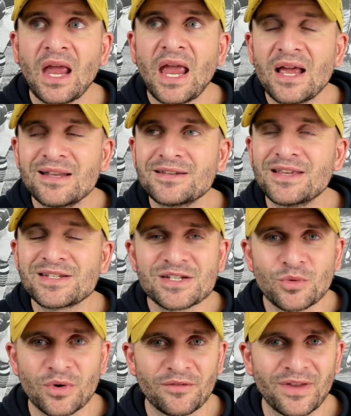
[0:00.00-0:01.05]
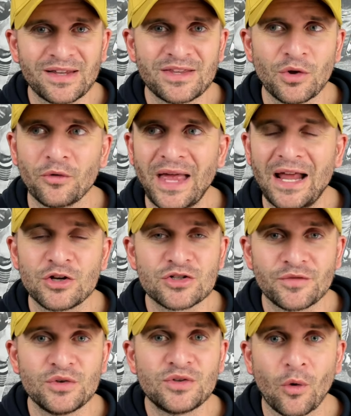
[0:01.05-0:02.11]
And this is sort of like the old adage
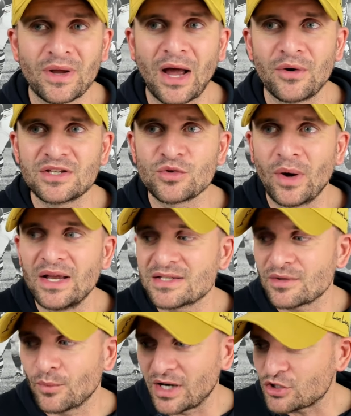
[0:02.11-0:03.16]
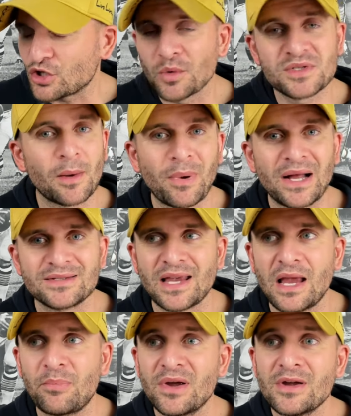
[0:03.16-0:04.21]
of you don't count it twice. When it shows up on
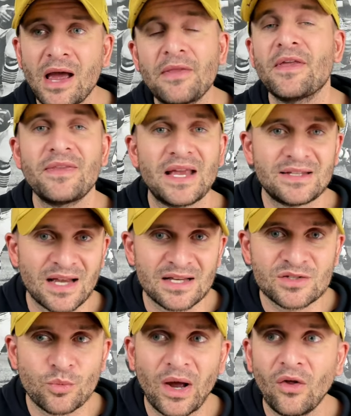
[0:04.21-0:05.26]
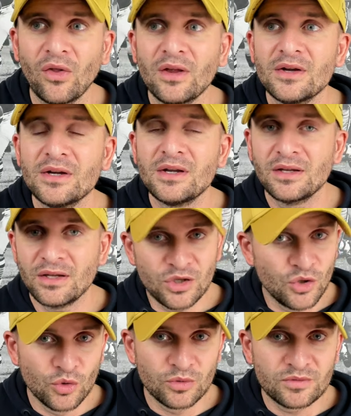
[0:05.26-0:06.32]
tape and then they test well,
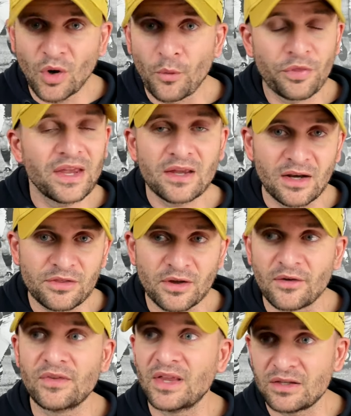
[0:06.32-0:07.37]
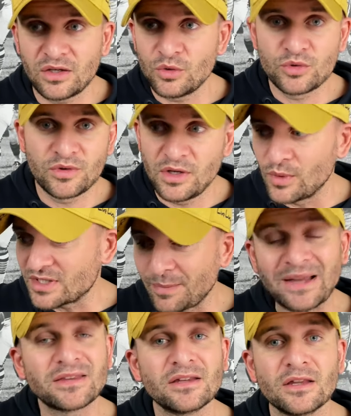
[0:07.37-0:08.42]
you don't think anything of it. That you you
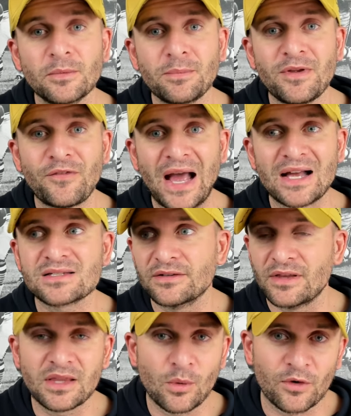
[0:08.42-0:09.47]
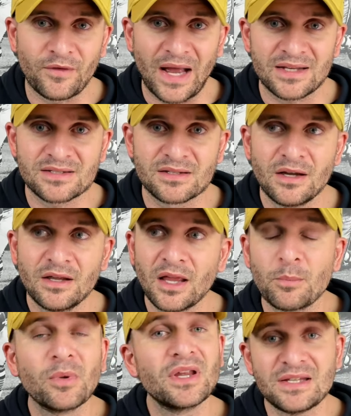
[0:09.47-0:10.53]
expected them to be fast, and then they were fast. Like
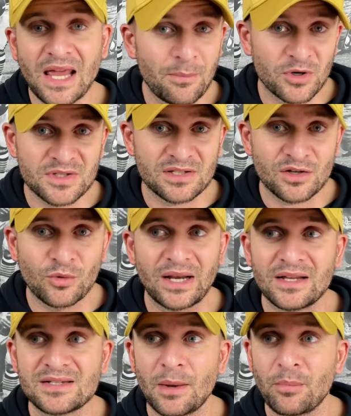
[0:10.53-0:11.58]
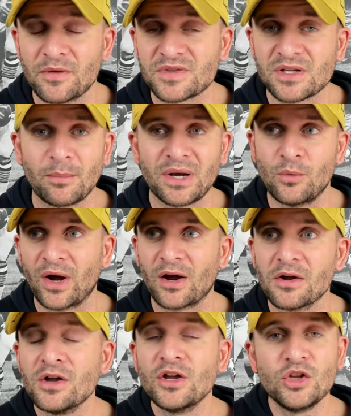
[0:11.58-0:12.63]
Malik Nabers is a great example of somebody
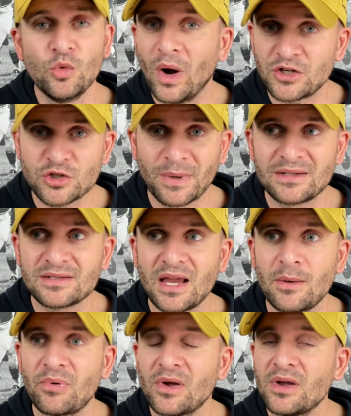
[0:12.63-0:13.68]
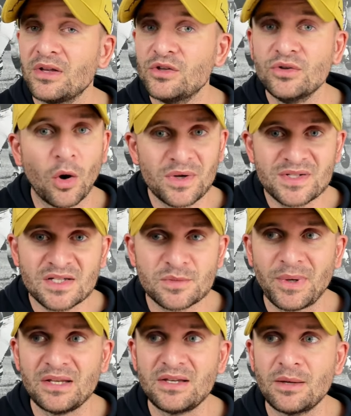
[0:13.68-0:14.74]
where you watch him on tape, you know he's a
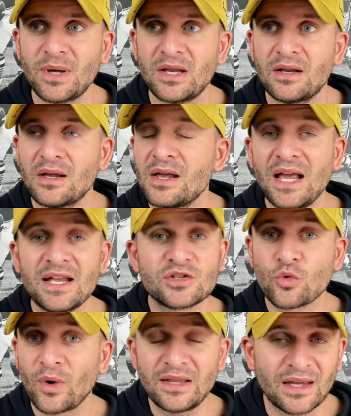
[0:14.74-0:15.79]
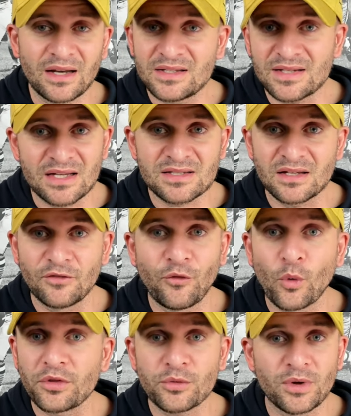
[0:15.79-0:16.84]
speed demon. It's great that he tested a
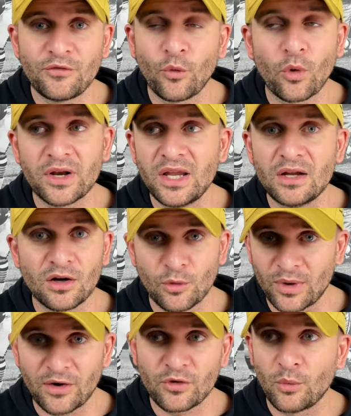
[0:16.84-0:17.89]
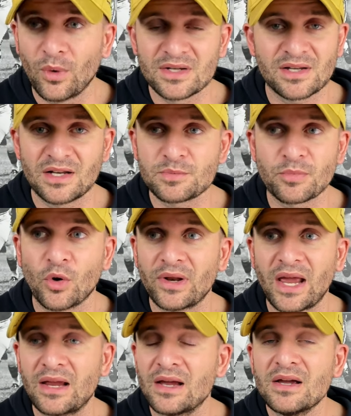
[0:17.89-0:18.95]
four three forty or whatever it was at his pro
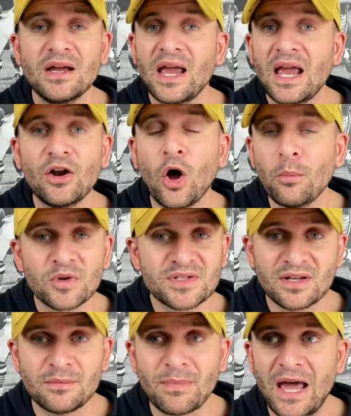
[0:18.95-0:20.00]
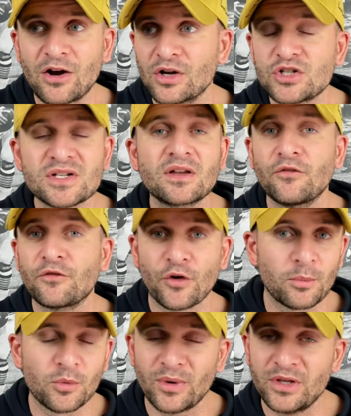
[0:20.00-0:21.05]
day. It almost didn't matter. It just
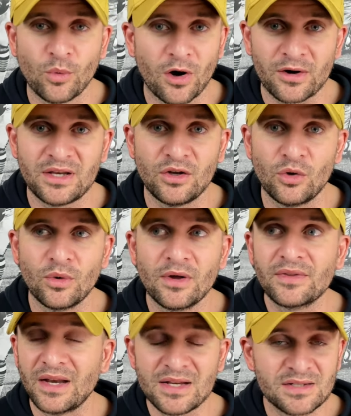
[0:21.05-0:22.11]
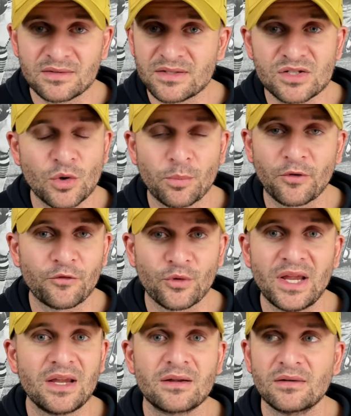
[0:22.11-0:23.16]
confirmed what you already knew, that he's a super
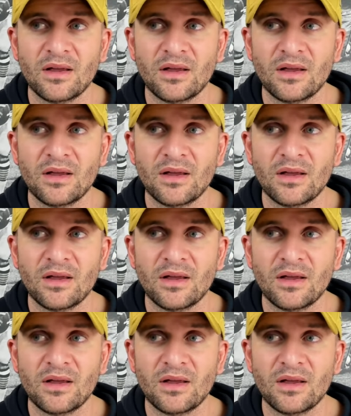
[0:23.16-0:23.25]
freak,